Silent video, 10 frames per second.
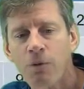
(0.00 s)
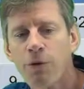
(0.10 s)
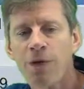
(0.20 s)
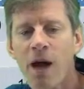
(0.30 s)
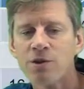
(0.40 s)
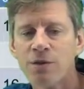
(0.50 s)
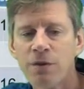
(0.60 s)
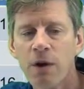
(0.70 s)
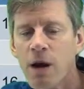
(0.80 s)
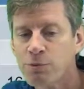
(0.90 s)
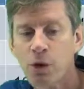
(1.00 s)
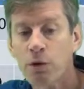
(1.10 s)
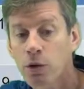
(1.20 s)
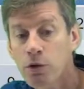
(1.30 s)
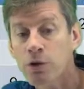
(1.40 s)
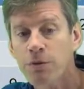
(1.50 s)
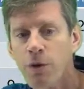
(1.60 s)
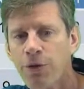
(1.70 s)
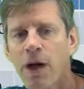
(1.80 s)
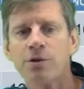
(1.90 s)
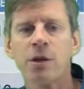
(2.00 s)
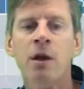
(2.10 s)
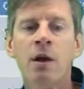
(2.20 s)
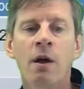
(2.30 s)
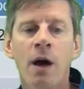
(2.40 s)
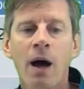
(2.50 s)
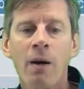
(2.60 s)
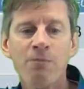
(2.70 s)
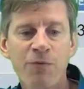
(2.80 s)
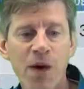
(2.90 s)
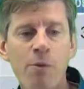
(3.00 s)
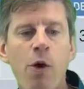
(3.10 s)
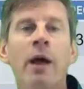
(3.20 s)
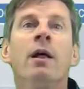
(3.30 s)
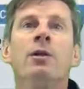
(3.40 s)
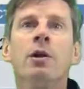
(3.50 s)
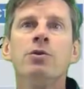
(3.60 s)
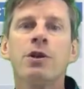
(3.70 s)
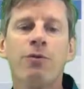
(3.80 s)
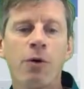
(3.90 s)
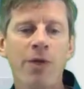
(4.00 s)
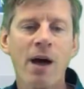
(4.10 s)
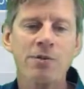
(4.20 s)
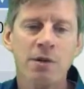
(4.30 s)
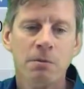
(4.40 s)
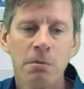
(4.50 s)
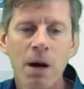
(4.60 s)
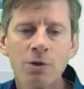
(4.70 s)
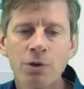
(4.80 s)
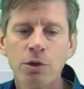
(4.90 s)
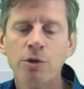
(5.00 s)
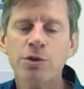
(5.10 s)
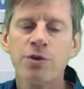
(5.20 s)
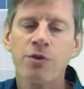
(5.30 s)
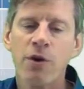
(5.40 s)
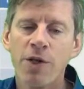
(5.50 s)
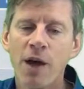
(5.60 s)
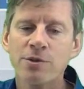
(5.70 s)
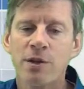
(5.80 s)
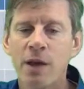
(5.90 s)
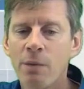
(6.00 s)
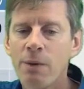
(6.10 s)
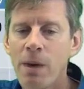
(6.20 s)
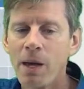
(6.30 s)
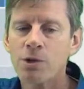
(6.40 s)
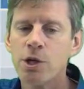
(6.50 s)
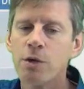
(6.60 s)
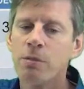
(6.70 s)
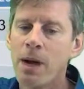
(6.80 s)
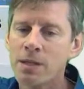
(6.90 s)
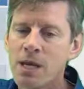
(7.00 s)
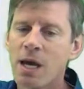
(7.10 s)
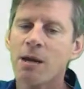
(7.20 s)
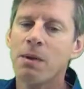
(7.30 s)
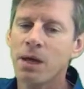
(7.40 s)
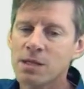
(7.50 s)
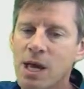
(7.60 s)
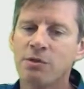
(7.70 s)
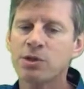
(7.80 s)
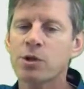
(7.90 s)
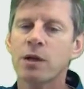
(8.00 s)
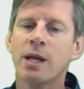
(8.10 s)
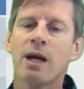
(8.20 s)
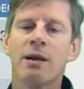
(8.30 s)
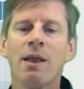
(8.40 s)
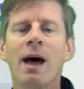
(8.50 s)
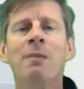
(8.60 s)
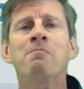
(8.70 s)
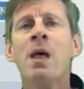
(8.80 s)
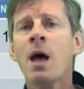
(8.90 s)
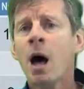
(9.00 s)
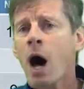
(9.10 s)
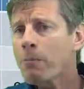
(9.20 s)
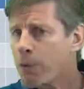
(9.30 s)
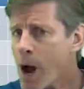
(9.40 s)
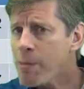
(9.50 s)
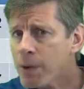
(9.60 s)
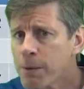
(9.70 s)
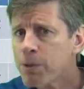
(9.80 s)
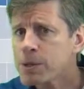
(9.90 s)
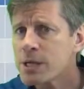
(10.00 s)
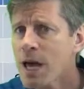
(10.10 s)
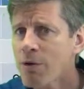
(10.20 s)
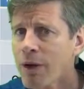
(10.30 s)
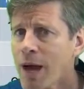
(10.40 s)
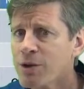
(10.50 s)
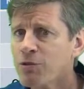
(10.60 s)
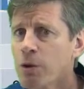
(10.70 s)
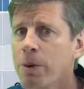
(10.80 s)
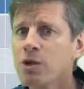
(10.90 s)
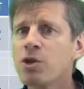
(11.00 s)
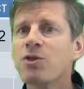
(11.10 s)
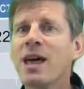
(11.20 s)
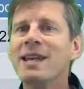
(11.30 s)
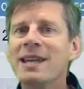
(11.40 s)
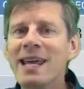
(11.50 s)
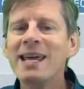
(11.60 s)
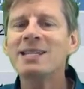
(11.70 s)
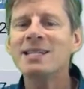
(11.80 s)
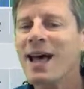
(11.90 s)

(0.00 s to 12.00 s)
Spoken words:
losing $4,000. February, losing $4,000. March, losing $4,000. And then we make 2 and make 10 and make 7, so on down the line. A properly put together cash flow budget then needs to